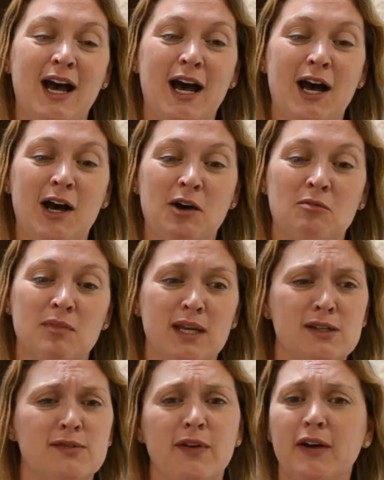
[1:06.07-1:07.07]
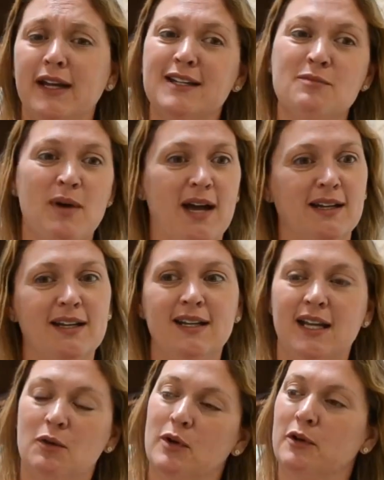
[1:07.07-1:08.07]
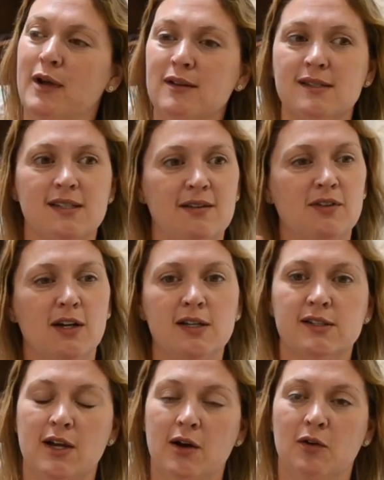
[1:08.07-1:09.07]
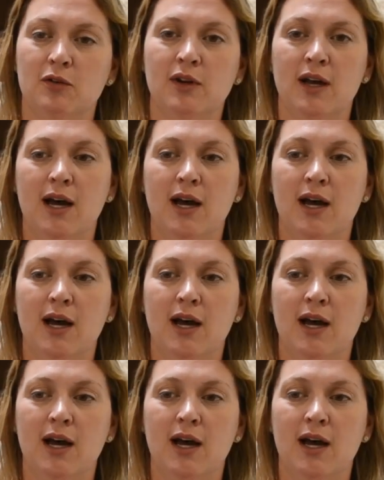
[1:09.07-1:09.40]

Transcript: um, he's very independent. He went around, sniffed on his own,